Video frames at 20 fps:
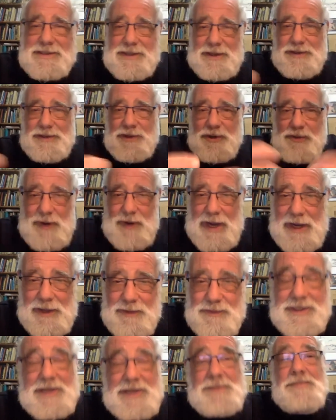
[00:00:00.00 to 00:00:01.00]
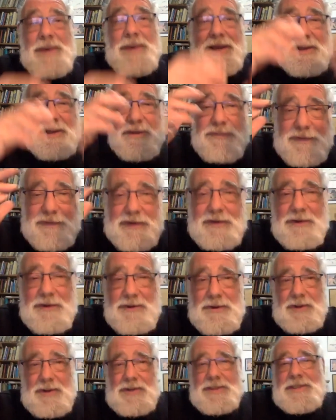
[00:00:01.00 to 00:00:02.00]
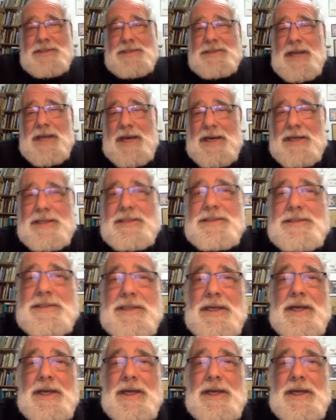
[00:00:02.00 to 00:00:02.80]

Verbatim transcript: on the ground and Ben Gvir and all these guys.